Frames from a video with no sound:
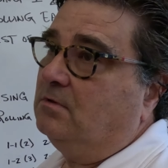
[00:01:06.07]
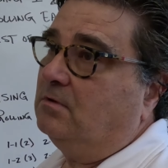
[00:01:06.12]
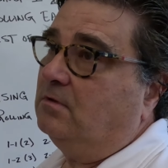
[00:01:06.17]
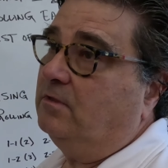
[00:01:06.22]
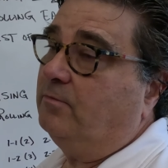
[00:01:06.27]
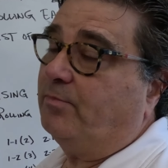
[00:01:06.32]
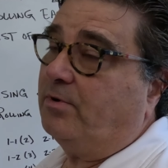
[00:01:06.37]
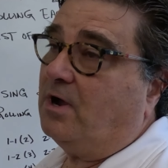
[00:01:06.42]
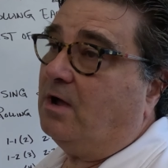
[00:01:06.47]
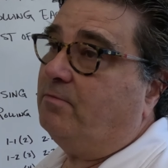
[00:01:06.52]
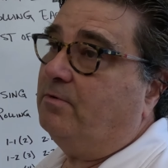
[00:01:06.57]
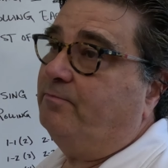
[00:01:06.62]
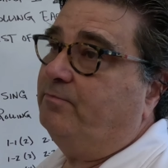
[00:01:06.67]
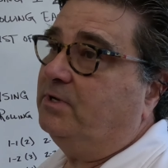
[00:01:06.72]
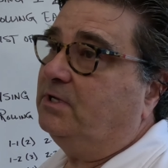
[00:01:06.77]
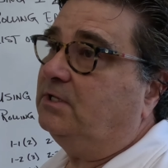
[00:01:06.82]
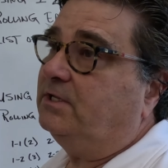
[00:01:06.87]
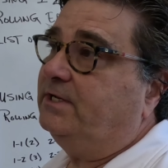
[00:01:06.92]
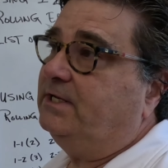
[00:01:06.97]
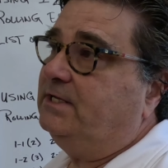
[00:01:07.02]
The
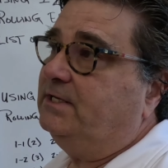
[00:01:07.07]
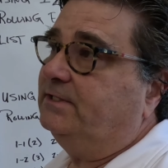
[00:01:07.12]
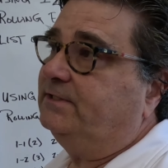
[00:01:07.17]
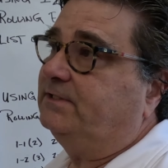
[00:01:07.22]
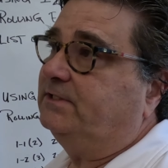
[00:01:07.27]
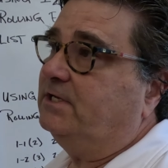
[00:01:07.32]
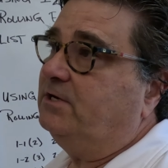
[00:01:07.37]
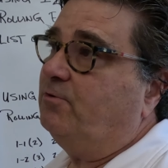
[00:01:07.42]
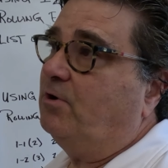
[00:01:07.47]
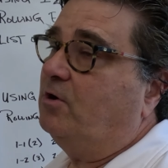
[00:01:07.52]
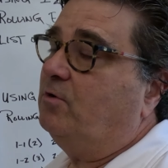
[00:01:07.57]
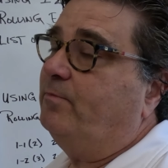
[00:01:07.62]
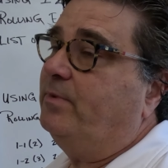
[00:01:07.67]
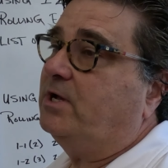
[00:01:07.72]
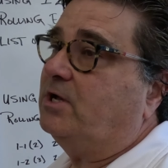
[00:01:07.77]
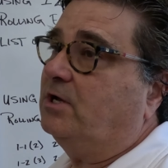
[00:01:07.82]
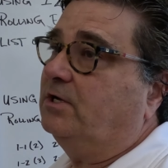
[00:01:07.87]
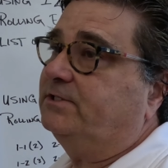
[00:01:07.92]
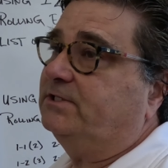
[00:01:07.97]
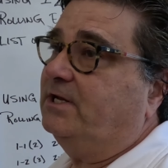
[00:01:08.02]
probability is 0
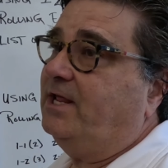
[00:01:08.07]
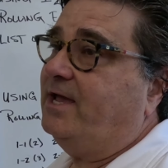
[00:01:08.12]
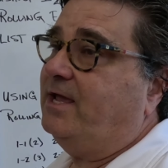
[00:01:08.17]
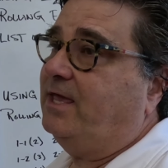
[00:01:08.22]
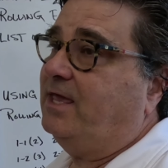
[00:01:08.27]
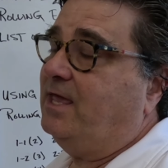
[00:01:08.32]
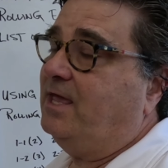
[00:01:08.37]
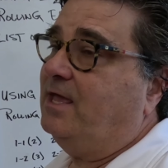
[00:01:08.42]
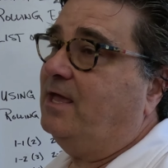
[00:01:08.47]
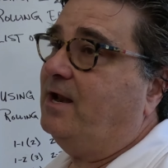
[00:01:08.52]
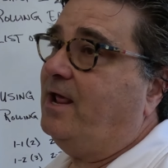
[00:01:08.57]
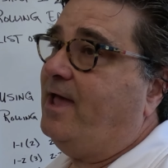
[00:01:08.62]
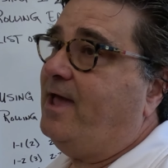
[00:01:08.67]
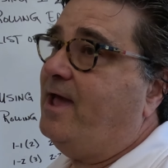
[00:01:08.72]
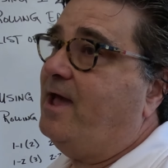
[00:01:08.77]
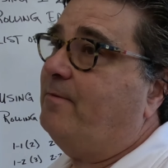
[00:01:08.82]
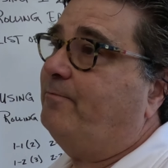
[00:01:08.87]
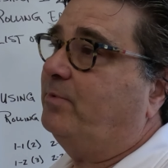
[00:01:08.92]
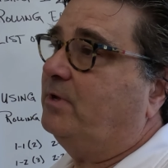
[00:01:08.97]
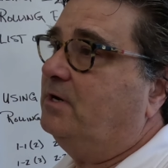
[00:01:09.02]
because it can't
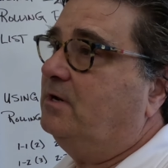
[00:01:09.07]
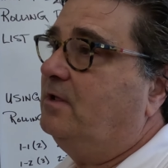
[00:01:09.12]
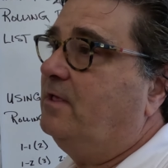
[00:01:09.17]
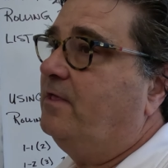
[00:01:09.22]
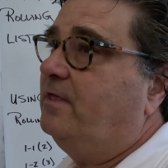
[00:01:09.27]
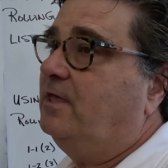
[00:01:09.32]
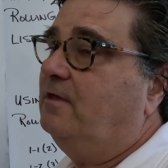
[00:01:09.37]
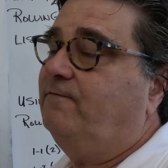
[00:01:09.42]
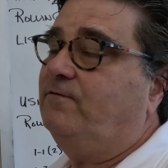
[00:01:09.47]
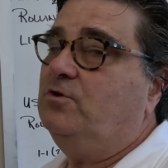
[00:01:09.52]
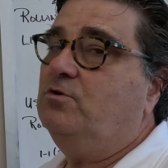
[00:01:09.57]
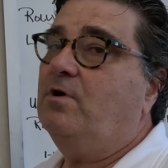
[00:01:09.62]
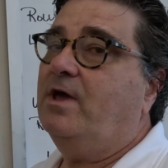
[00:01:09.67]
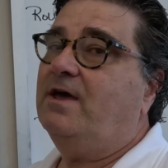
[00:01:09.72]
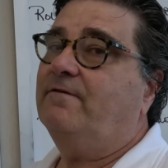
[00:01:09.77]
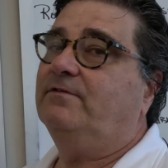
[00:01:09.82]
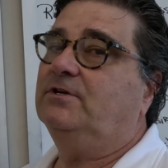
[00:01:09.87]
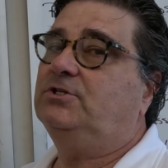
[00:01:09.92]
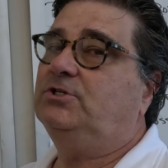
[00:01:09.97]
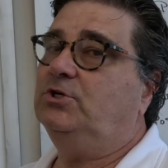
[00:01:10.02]
happen. If you
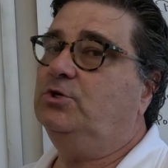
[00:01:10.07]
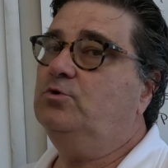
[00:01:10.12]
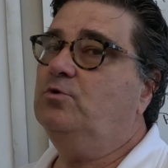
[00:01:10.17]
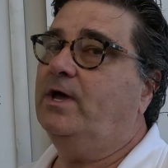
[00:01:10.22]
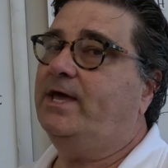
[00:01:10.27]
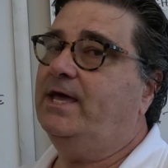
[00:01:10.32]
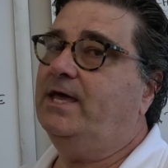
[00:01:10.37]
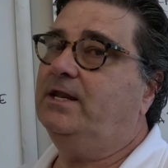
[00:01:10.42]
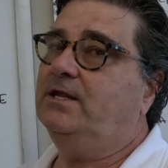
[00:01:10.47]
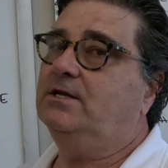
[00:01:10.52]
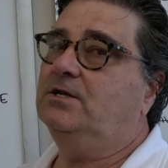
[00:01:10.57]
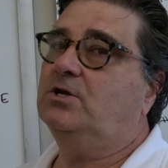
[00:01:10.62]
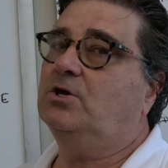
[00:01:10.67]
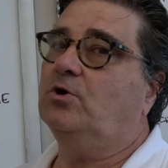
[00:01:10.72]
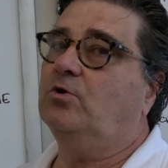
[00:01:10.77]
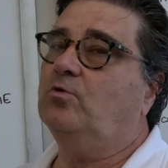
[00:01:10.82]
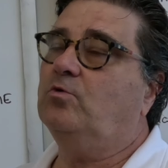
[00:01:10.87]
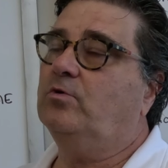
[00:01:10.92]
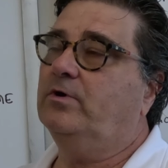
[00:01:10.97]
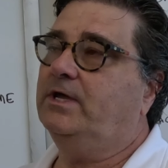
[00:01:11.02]
have a two-headed
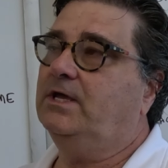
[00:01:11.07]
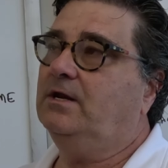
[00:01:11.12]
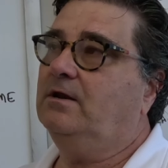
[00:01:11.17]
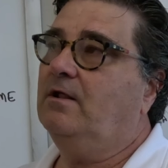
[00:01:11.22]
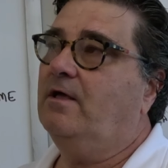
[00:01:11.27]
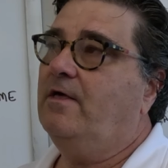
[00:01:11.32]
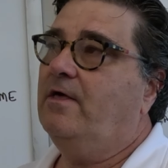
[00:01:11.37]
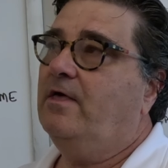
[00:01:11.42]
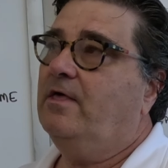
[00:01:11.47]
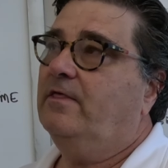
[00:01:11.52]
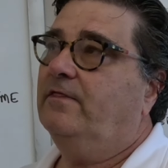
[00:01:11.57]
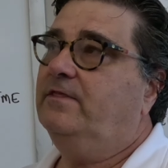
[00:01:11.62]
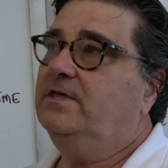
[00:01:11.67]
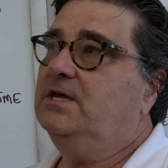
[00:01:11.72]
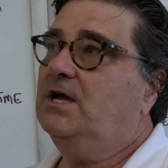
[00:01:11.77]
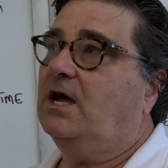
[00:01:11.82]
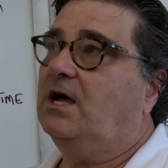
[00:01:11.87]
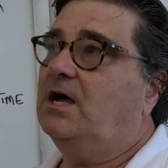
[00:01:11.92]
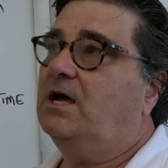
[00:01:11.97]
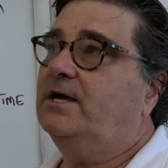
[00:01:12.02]
coin,
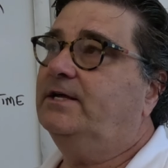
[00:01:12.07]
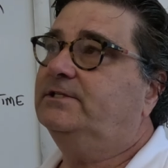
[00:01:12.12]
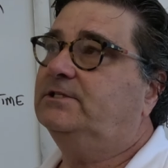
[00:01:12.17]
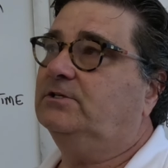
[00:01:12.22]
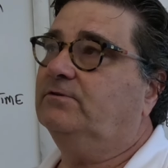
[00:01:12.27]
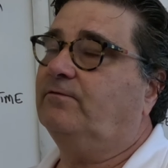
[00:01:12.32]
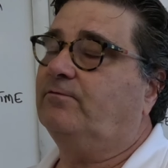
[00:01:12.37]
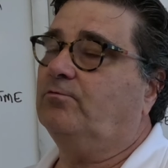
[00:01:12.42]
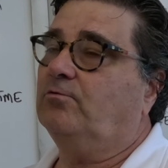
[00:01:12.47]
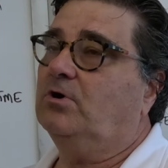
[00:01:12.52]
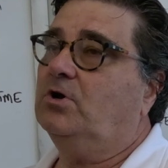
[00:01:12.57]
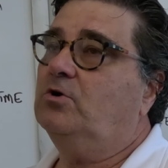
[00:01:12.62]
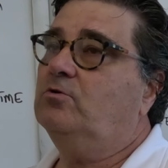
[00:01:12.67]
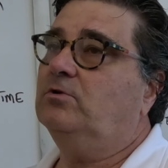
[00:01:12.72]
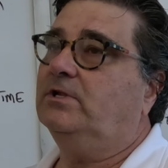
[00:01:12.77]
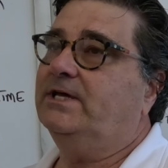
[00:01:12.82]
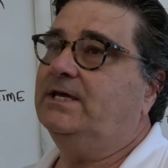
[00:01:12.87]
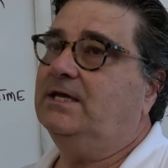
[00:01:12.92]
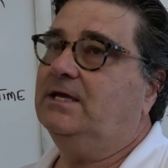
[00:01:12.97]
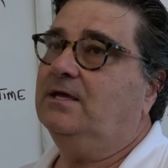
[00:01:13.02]
the odds of
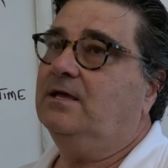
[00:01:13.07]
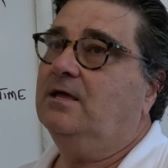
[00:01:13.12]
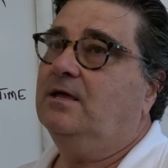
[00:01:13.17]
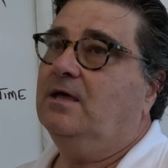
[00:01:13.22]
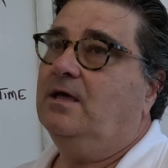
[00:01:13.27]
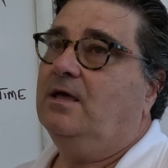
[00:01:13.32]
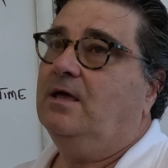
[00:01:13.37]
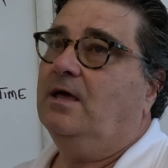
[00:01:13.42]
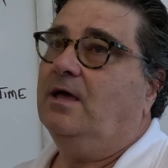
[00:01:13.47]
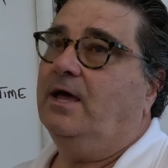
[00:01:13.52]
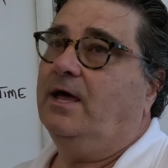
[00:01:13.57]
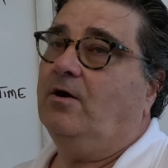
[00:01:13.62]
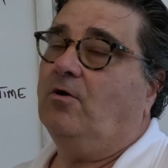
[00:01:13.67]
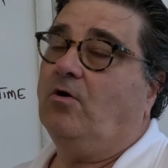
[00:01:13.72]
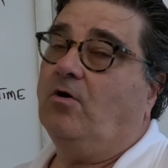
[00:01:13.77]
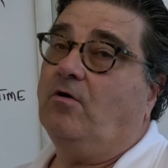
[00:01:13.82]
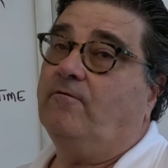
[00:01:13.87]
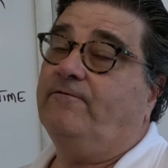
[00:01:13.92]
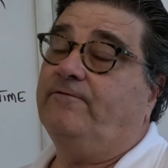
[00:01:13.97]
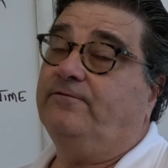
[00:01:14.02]
rolling
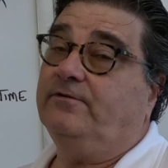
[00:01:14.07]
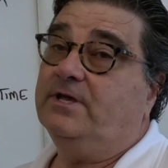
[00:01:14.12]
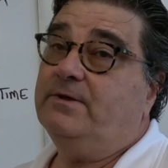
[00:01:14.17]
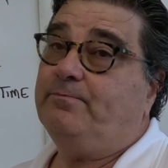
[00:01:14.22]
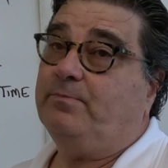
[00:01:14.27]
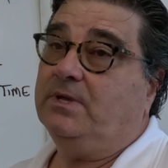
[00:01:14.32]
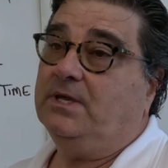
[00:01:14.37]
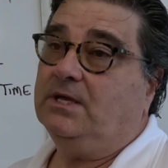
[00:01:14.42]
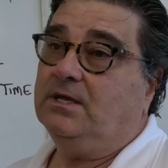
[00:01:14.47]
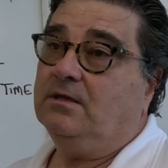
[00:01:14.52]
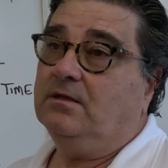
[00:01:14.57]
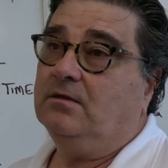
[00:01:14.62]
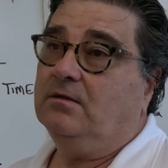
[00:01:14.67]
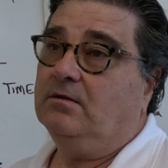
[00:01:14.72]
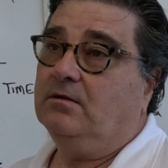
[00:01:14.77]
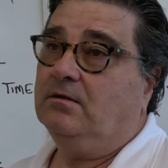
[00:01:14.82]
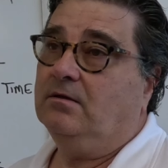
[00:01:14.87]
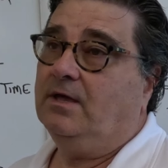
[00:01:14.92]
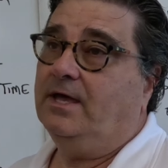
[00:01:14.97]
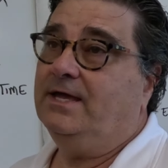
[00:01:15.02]
or flipping
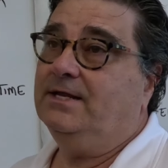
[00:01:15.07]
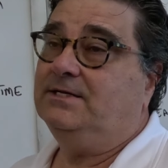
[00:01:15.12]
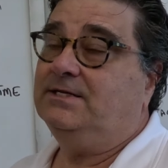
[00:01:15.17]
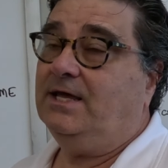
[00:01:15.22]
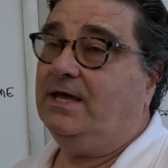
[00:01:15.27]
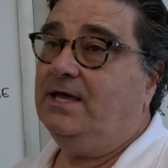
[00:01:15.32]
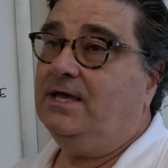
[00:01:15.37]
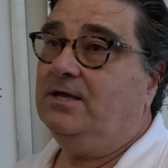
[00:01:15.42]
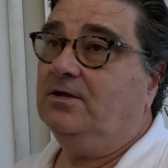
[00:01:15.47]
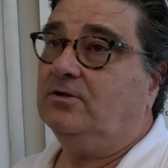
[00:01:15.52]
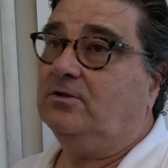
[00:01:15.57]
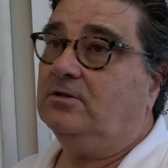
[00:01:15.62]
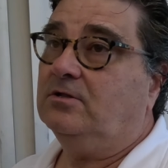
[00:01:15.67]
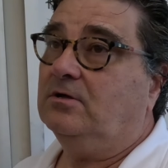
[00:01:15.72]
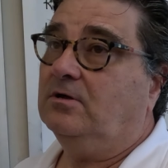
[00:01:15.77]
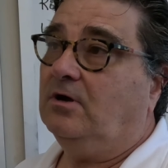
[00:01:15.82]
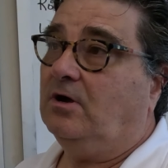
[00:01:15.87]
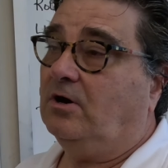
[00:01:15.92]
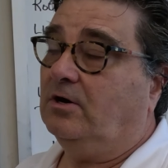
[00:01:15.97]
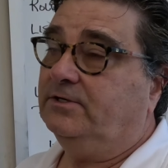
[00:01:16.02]
a
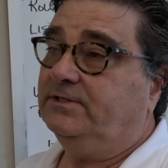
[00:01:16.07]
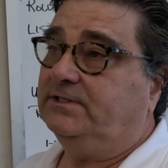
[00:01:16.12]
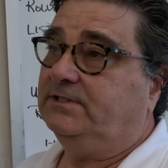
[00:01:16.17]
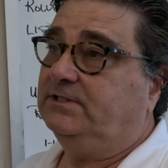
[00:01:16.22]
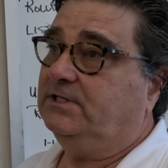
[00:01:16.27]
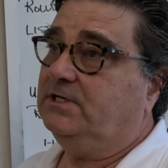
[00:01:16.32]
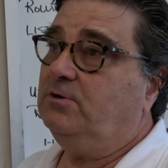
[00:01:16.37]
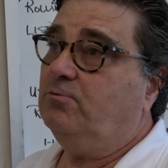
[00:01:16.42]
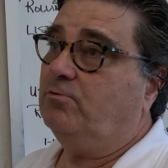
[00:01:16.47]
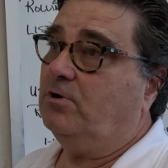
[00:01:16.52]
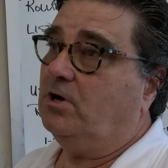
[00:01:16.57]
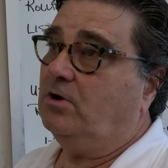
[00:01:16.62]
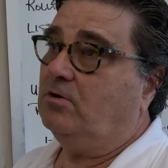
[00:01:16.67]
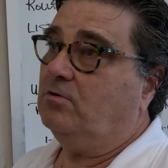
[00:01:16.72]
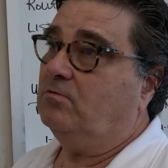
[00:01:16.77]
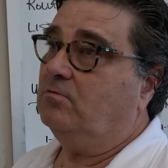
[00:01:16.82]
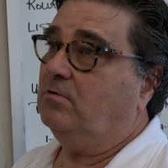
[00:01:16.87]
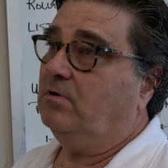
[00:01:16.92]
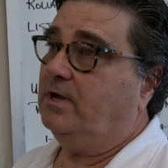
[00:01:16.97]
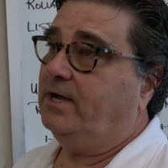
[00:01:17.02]
tail are
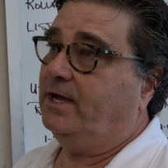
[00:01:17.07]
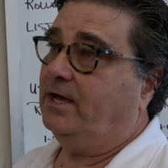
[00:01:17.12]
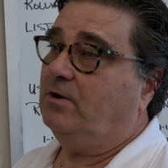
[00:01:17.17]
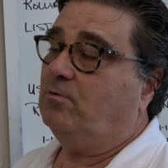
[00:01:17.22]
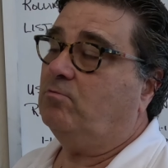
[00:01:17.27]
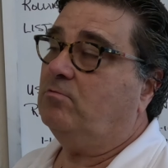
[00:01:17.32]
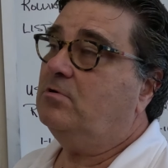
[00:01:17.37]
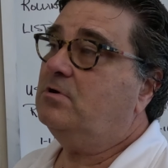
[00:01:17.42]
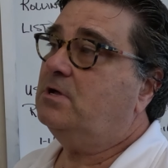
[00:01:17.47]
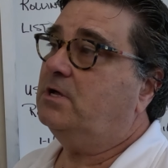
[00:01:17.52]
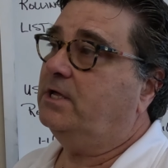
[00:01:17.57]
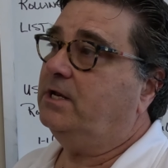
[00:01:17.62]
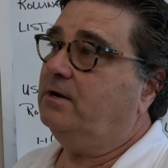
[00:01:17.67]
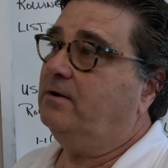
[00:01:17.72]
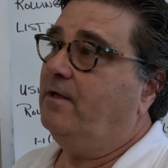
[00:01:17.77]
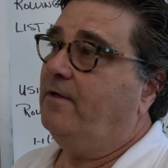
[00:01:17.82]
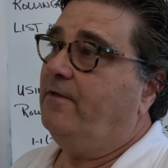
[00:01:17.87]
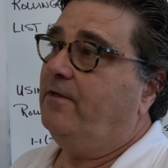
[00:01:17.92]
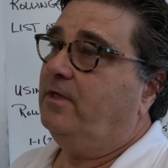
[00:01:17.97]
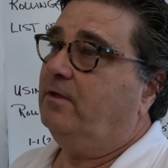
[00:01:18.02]
0 out of 1
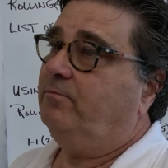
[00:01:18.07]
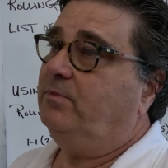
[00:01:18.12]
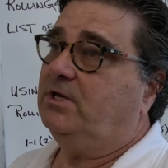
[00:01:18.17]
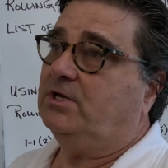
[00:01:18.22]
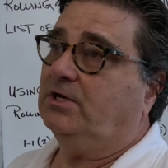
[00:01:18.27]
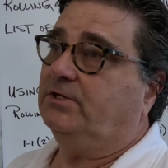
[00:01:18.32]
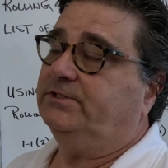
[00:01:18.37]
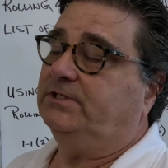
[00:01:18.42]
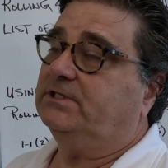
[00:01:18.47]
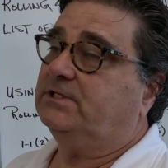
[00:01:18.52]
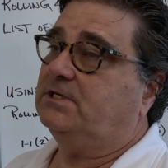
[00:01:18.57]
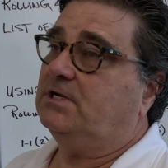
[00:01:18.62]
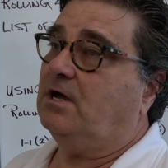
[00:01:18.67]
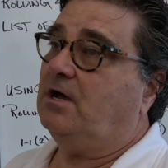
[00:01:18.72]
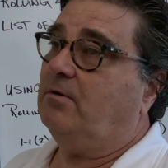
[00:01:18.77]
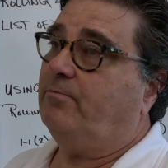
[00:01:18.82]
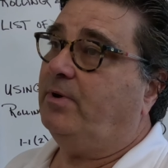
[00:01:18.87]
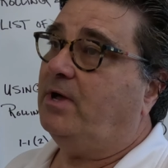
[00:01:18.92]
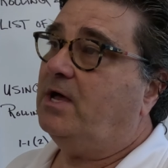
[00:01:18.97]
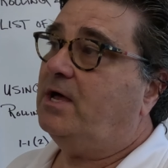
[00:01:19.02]
because it's
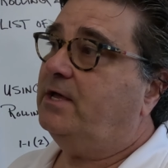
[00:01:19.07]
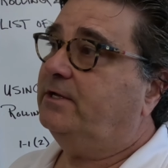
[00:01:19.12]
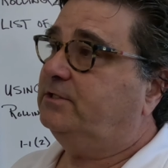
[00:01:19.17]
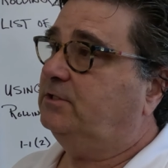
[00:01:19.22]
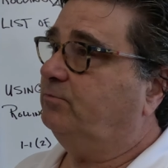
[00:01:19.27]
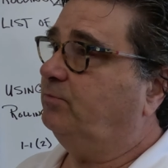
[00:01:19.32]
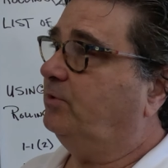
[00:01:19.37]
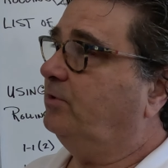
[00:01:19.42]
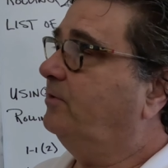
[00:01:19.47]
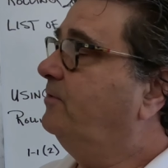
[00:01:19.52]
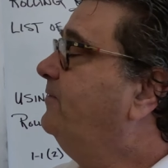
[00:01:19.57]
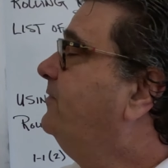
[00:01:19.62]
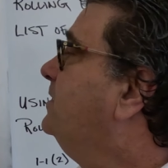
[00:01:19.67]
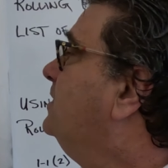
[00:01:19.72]
not possible.